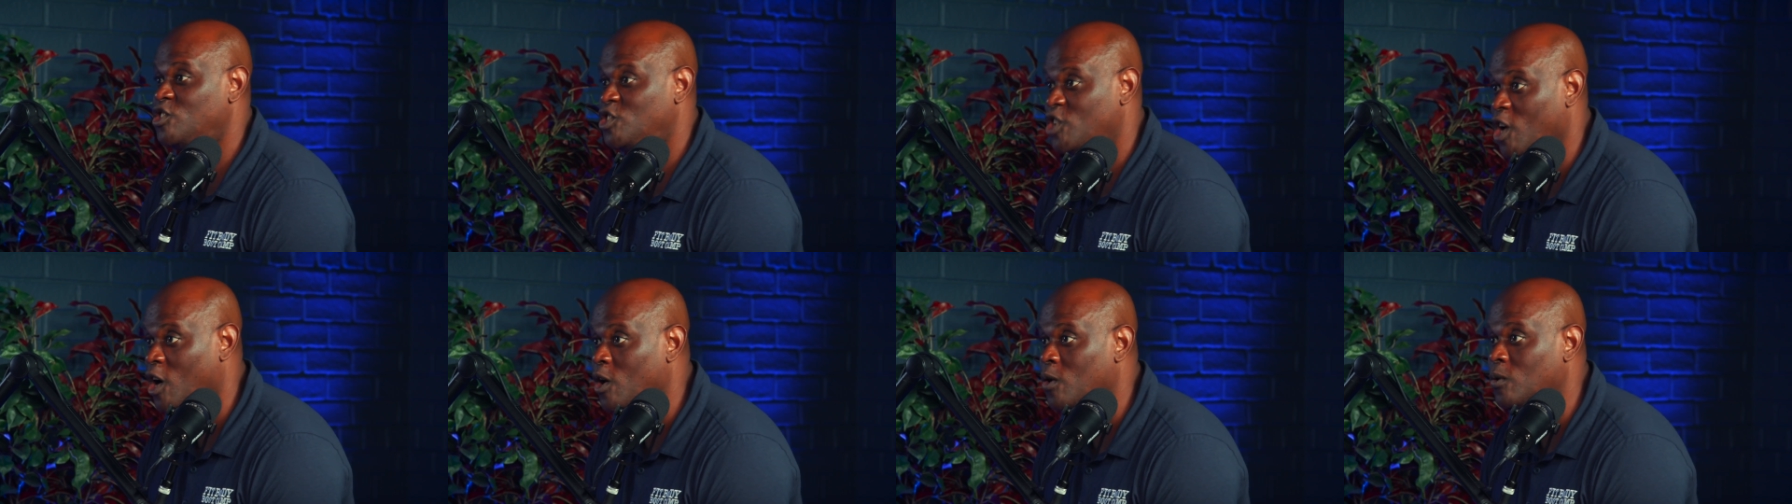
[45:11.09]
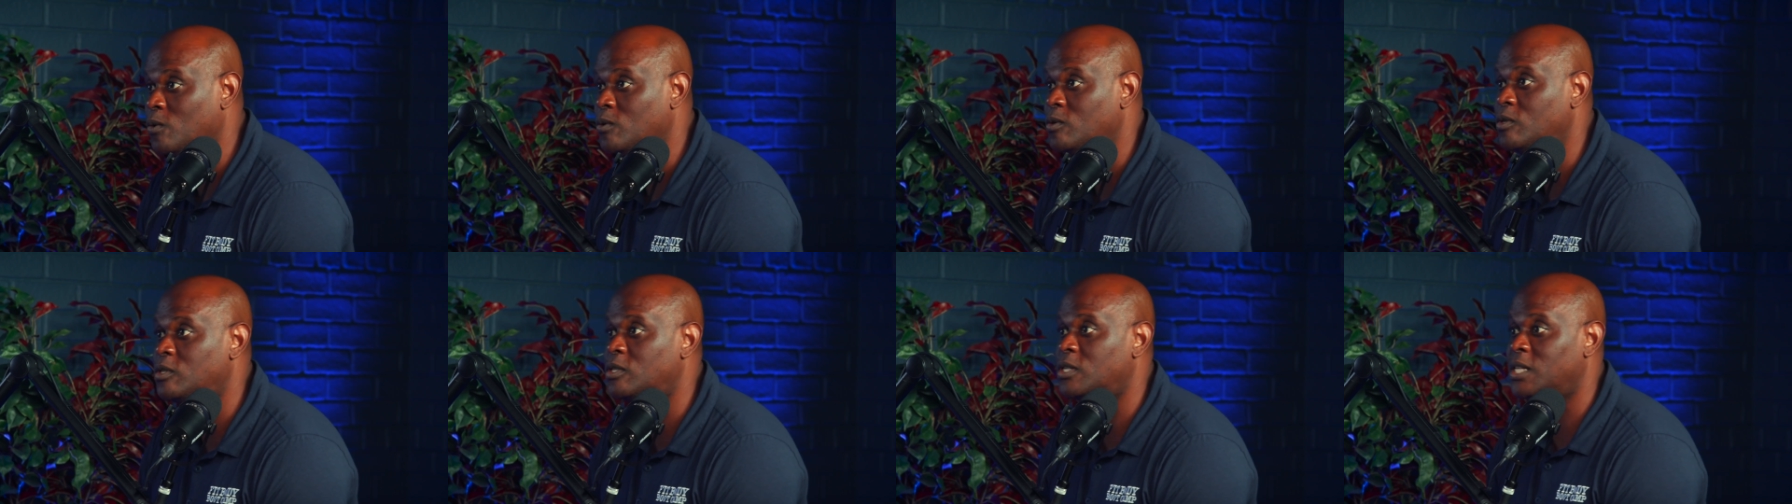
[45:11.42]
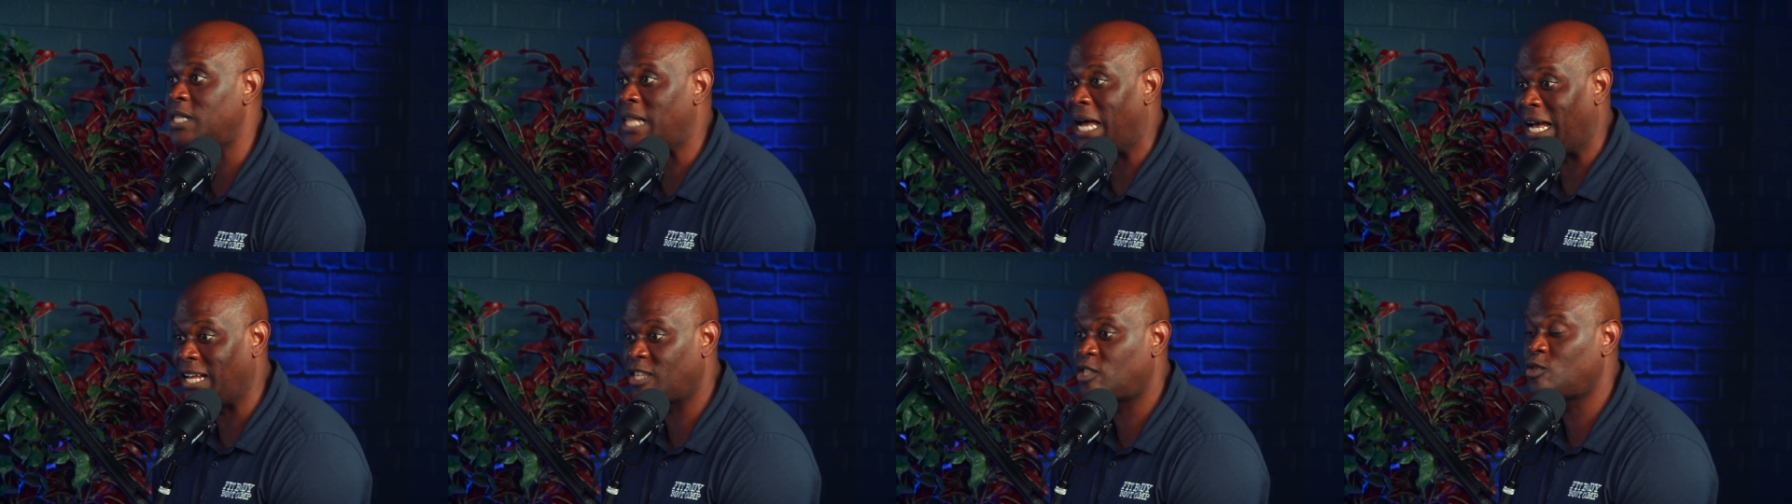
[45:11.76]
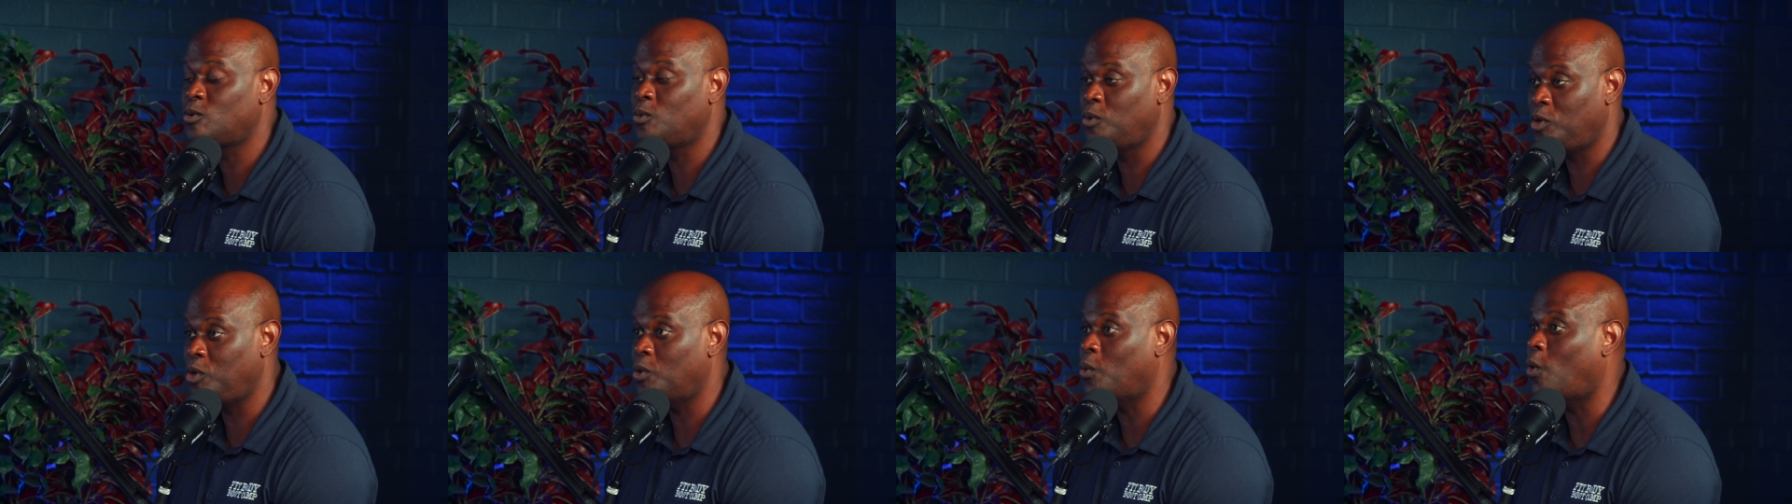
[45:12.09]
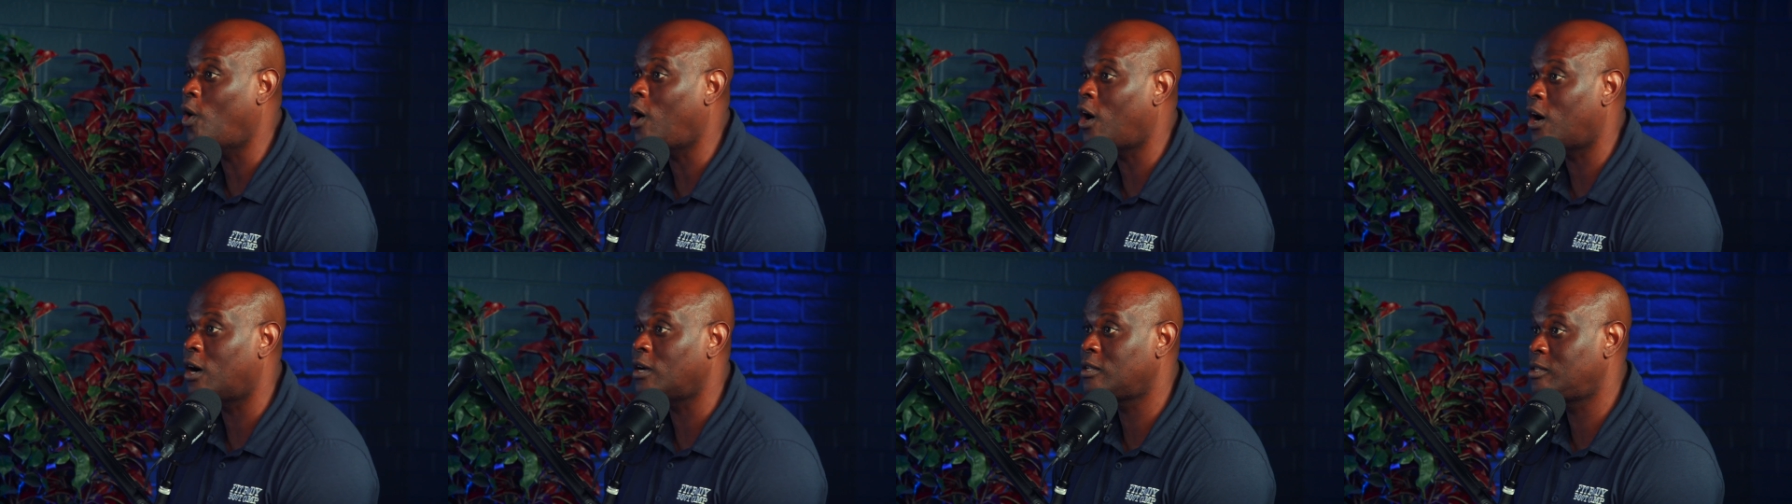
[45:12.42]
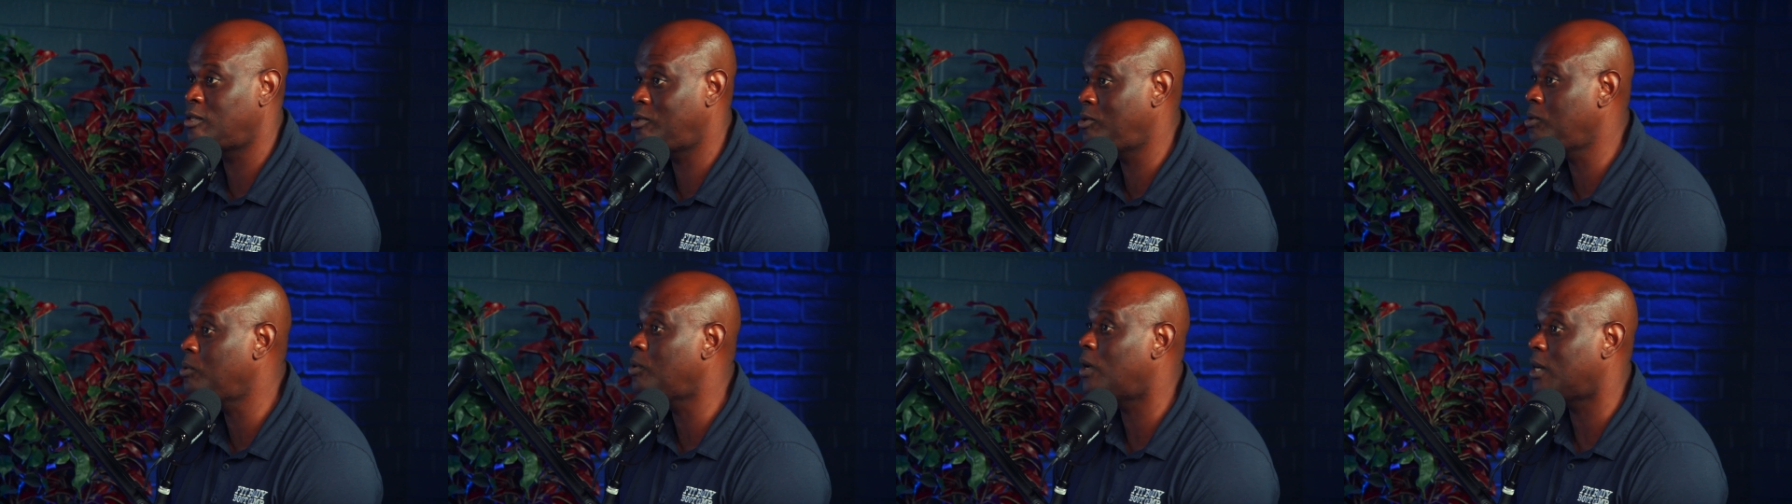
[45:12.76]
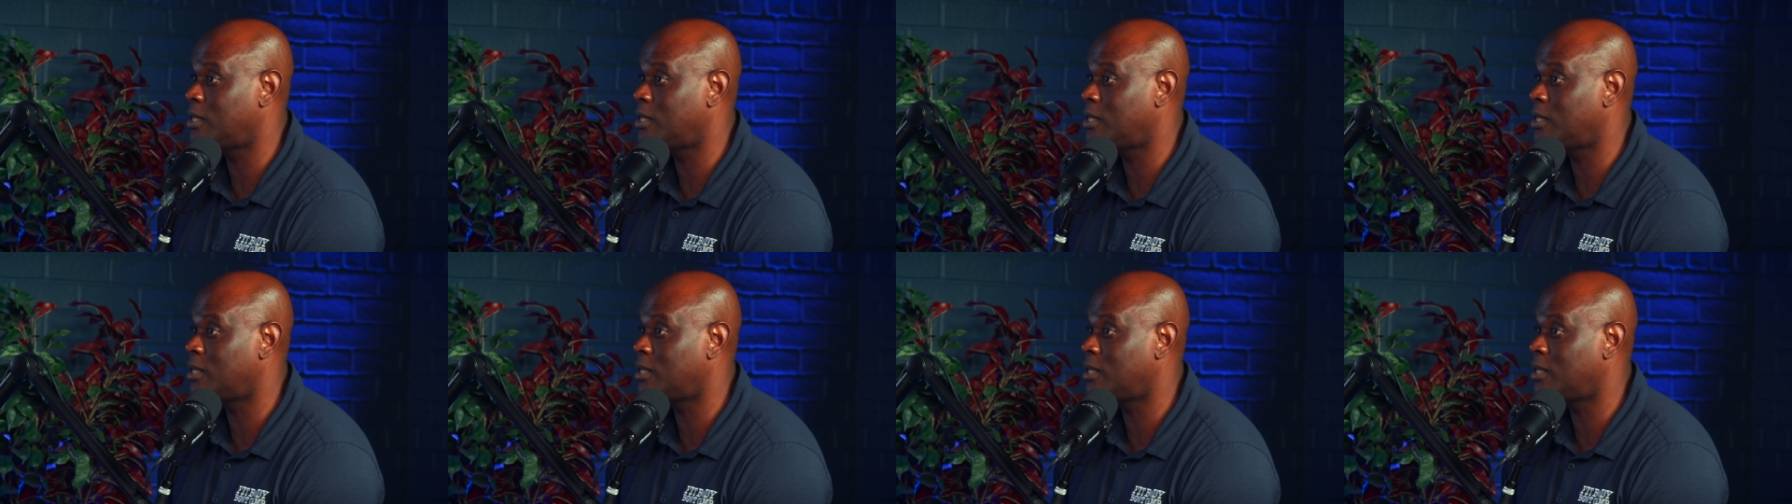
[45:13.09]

Jones. That's who you are to